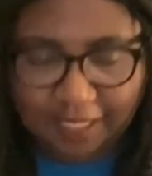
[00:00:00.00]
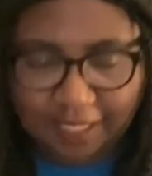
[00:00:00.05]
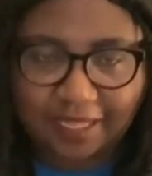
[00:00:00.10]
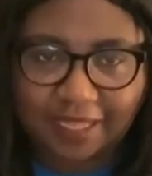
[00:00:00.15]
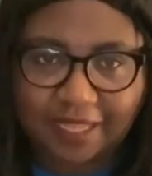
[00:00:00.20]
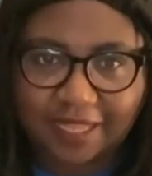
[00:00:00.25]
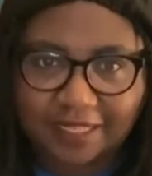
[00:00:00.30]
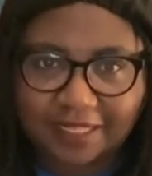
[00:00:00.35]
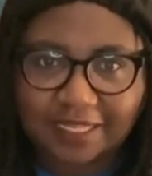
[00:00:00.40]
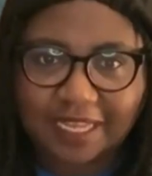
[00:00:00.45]

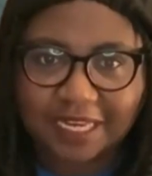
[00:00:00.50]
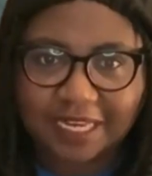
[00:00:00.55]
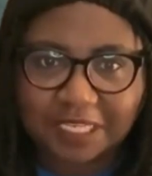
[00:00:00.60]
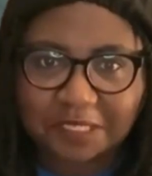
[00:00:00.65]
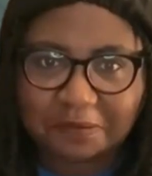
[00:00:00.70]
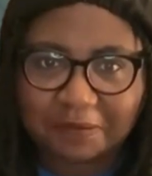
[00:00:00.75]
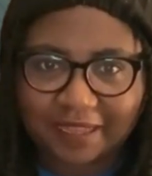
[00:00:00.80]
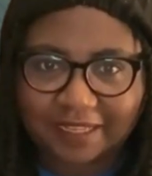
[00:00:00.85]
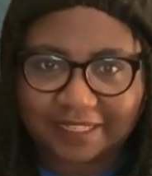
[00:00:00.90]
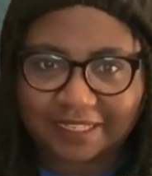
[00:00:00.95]
It's
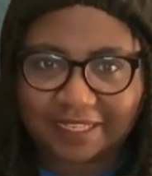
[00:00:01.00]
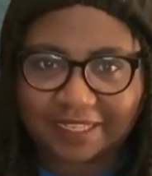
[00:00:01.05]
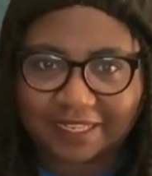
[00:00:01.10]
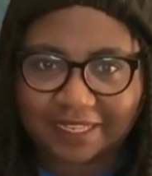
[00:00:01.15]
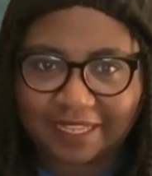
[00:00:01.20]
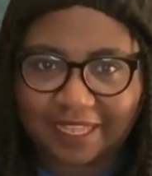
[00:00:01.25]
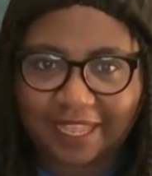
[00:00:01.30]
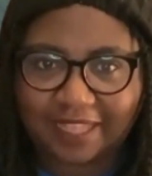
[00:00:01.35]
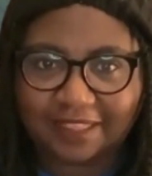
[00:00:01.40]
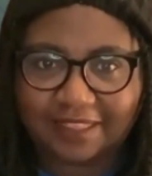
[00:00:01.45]
unexpected.
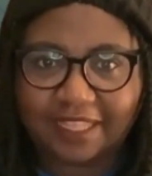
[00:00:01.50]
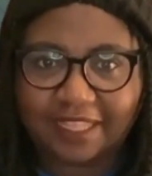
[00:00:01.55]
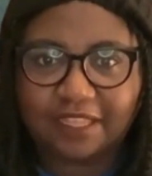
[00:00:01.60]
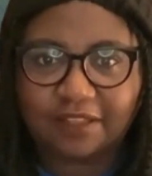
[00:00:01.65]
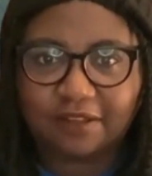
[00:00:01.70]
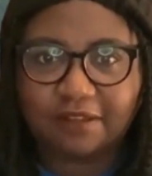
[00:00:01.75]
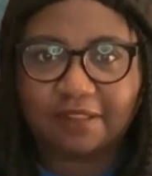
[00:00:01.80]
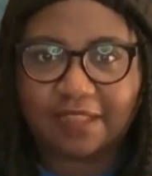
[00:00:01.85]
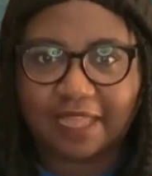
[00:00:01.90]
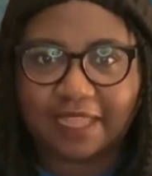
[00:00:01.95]
I think
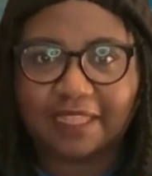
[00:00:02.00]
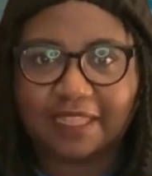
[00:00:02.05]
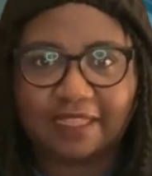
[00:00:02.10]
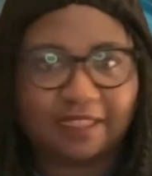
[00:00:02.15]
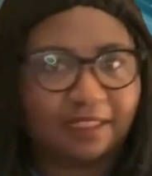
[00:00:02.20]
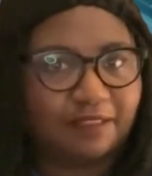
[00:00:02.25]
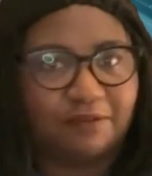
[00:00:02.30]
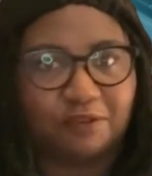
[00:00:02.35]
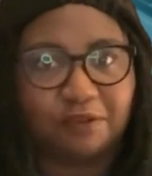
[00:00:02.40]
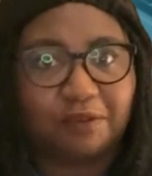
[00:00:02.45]
you'll like it
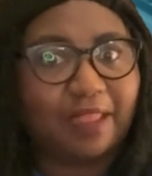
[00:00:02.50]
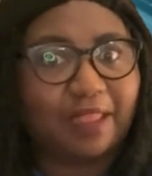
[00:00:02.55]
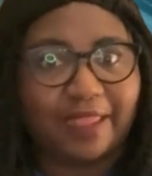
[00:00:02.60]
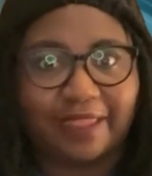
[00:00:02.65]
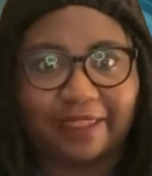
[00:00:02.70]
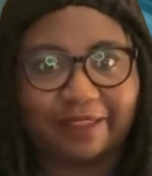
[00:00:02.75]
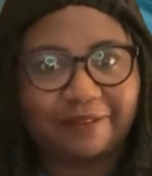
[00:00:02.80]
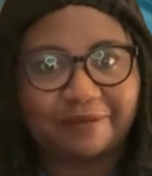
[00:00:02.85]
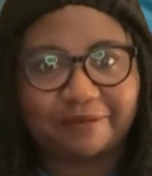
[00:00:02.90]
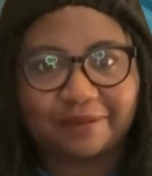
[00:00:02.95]
if you
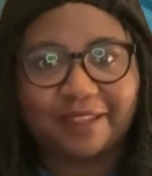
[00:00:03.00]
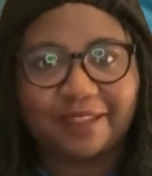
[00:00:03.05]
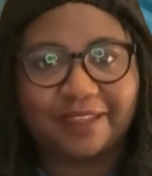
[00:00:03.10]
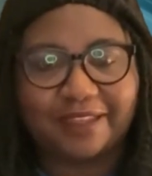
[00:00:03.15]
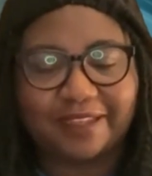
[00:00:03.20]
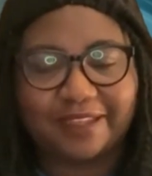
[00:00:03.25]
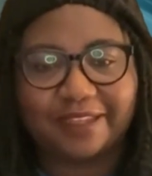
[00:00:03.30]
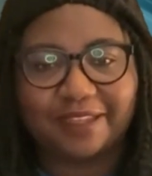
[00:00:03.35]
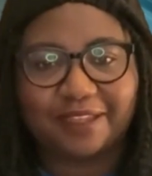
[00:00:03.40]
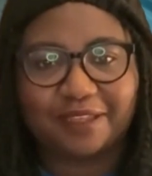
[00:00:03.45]
like
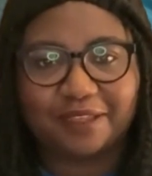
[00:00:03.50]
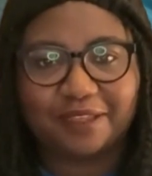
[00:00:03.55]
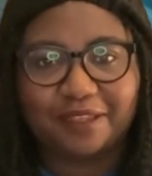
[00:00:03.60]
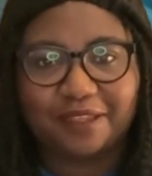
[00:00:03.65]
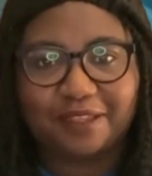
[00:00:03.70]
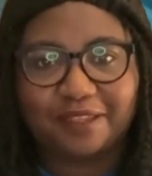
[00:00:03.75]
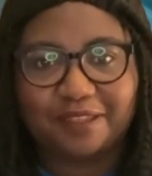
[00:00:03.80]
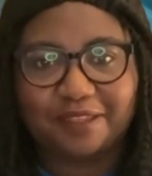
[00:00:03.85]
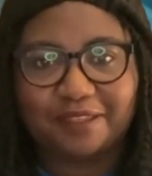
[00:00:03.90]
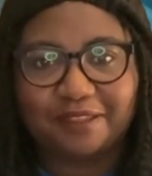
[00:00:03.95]

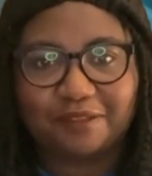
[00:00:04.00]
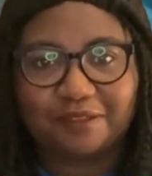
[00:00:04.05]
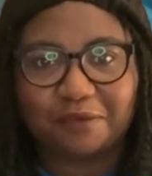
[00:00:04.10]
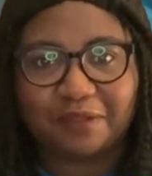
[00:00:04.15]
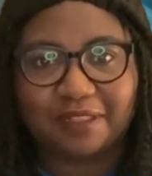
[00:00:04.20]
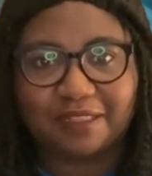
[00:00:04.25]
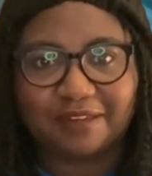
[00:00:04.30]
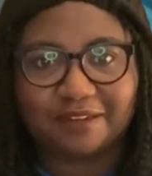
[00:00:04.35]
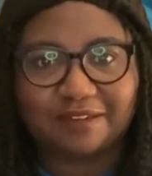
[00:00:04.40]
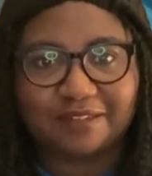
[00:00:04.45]

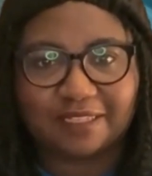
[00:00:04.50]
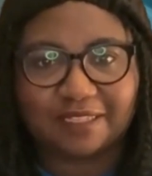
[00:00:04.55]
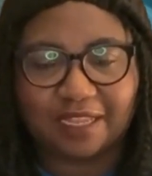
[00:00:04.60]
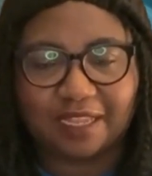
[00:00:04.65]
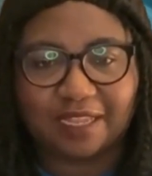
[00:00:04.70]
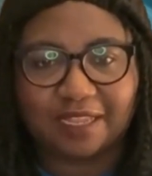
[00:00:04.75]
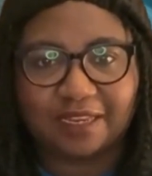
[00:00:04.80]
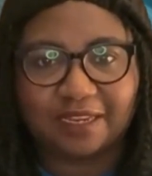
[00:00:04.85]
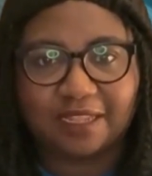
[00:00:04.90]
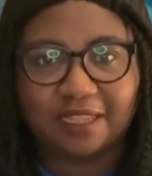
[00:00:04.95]
thrillers,
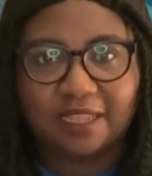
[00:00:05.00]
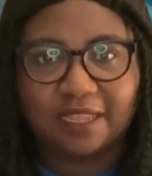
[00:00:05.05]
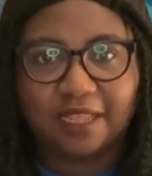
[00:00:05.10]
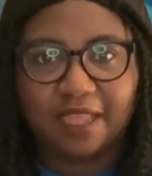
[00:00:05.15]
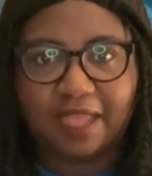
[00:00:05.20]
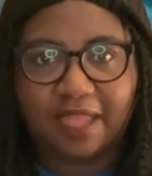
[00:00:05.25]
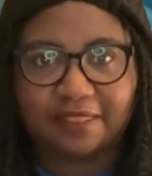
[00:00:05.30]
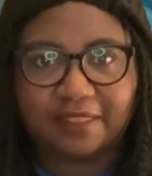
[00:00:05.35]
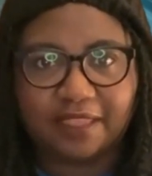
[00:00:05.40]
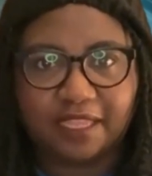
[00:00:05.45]
and
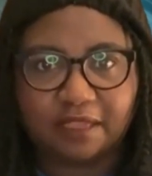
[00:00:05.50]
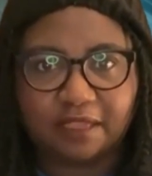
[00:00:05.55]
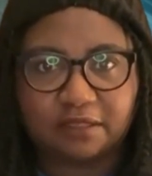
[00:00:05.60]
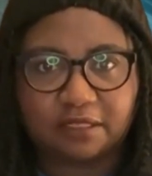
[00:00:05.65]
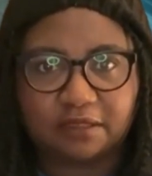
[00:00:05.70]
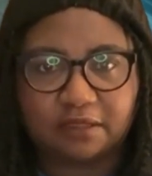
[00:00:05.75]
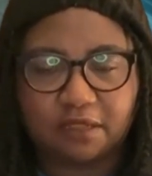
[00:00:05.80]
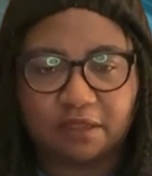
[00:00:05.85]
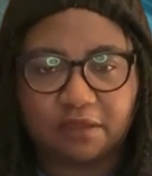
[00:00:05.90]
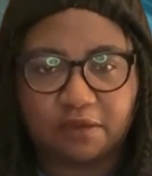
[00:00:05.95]
I think
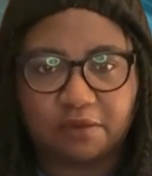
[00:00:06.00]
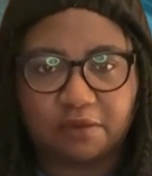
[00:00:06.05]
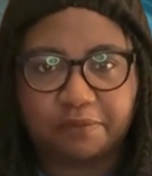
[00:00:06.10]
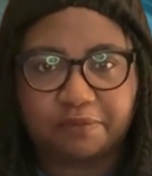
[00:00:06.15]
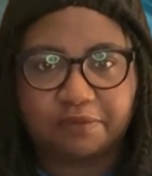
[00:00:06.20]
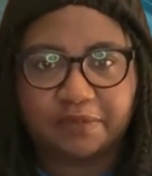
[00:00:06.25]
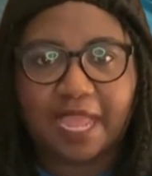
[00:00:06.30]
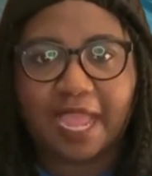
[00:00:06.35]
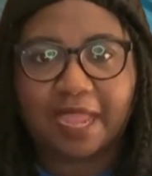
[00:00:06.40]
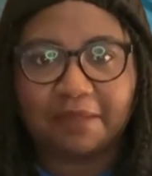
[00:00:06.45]
it's
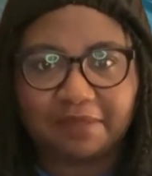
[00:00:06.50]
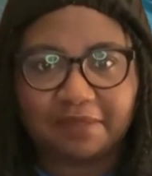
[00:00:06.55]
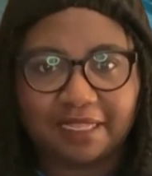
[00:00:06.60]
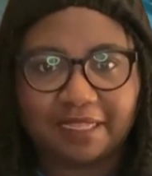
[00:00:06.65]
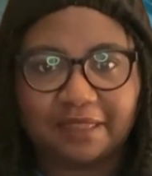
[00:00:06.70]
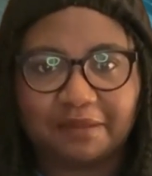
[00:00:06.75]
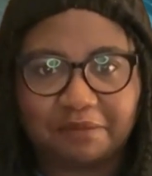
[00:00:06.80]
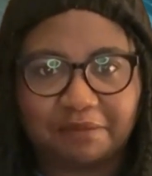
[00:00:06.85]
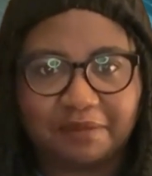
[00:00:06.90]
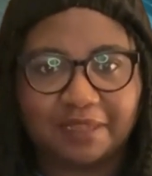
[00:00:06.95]
timely
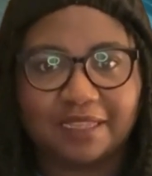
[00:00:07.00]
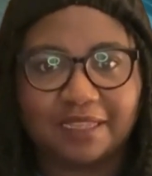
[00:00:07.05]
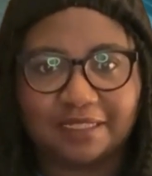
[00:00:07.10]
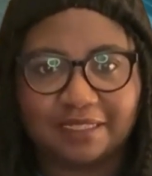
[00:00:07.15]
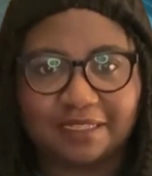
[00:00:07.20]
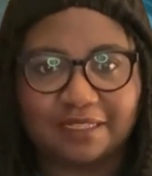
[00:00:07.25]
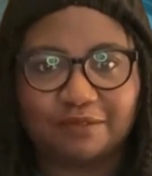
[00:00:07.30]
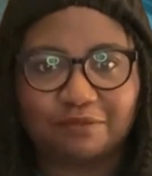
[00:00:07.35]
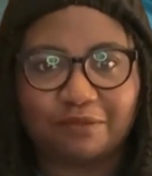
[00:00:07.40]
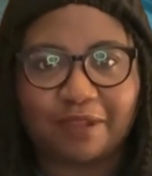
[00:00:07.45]
because
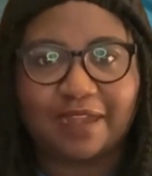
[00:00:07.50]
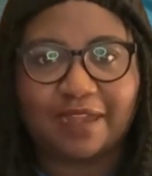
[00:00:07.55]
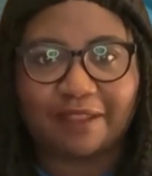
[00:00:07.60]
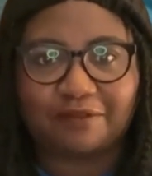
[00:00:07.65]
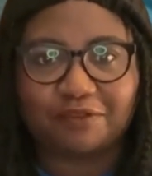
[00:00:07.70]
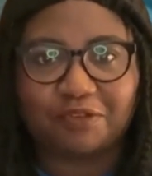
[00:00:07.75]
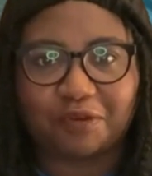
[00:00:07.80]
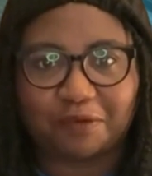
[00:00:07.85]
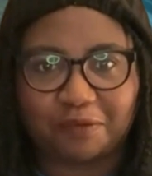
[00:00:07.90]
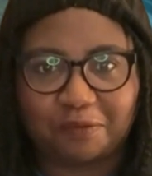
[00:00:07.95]
it's right
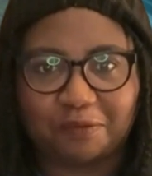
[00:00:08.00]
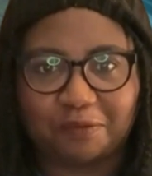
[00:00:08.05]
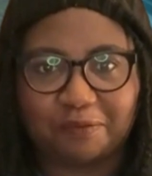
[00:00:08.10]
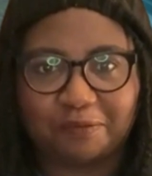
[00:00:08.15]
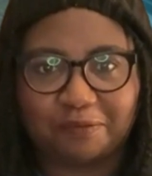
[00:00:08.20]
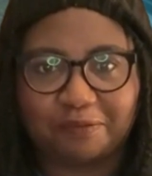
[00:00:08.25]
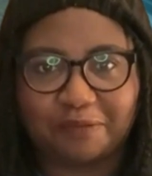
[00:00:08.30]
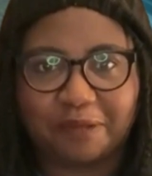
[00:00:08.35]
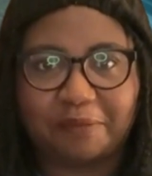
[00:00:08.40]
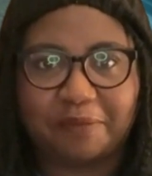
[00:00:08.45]
after
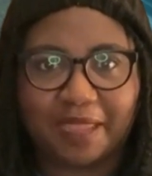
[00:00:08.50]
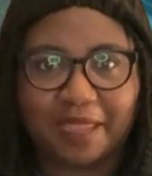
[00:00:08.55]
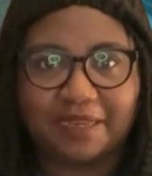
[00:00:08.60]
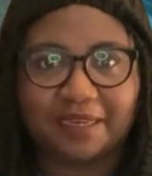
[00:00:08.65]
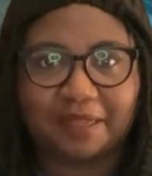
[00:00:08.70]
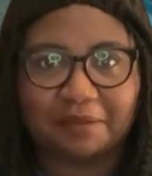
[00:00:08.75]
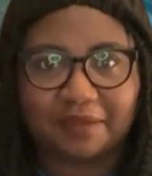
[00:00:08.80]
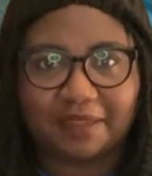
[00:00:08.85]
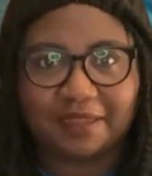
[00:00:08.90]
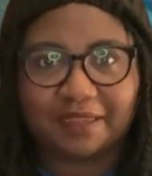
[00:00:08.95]
a
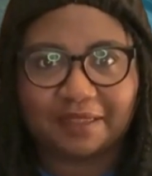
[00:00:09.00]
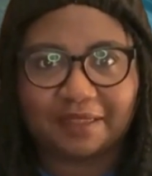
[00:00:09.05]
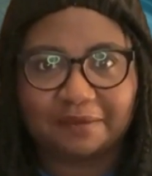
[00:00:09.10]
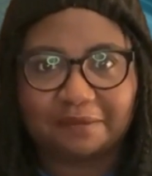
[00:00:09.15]
pandemic.